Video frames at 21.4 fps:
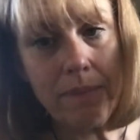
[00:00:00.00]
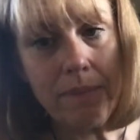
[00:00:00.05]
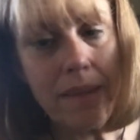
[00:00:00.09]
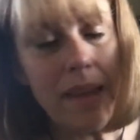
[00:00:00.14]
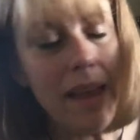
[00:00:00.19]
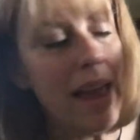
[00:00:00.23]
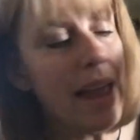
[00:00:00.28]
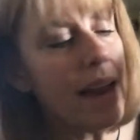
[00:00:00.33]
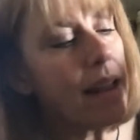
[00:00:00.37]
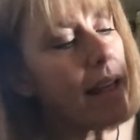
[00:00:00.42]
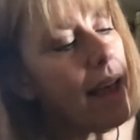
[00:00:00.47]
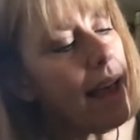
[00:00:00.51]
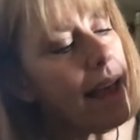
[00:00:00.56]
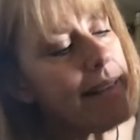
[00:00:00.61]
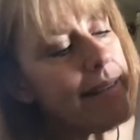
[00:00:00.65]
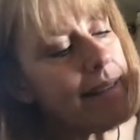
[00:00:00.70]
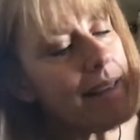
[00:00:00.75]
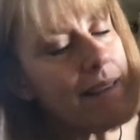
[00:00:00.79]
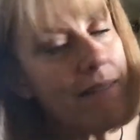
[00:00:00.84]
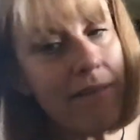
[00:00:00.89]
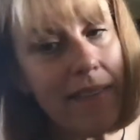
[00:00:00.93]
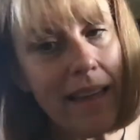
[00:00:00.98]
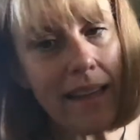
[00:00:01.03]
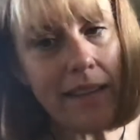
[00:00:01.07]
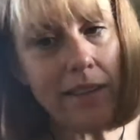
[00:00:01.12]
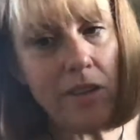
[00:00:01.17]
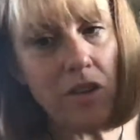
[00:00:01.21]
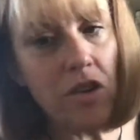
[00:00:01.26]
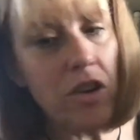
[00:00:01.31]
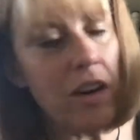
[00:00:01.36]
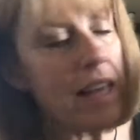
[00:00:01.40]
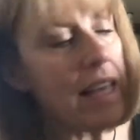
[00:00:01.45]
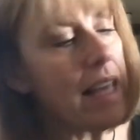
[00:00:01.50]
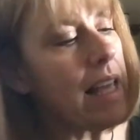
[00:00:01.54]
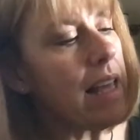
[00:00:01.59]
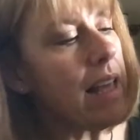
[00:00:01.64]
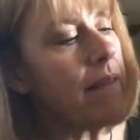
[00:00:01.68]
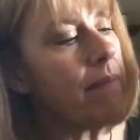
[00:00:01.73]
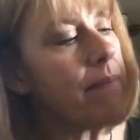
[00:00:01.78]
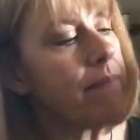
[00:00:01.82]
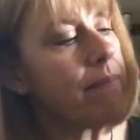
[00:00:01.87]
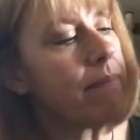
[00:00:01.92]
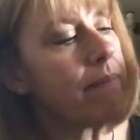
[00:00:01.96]
And guys, if that's
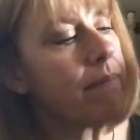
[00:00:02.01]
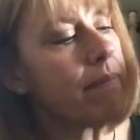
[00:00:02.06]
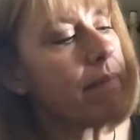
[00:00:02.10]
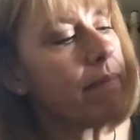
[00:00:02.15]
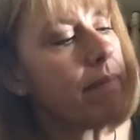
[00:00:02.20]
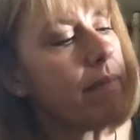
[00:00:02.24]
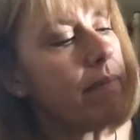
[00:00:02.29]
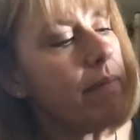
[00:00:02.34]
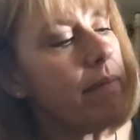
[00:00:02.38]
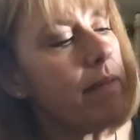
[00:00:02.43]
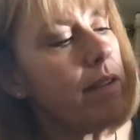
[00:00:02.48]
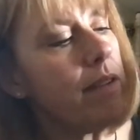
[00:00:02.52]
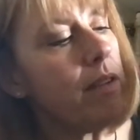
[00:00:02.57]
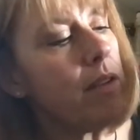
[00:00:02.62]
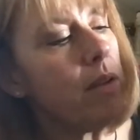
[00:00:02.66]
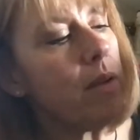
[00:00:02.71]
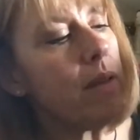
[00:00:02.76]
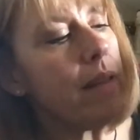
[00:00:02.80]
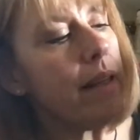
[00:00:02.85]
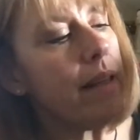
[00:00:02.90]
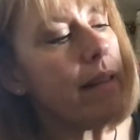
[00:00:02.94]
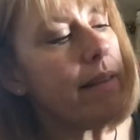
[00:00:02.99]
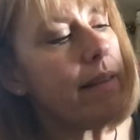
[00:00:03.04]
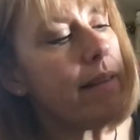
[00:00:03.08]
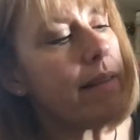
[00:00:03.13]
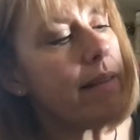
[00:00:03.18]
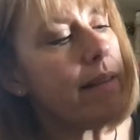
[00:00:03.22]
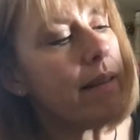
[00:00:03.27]
tricky, do this.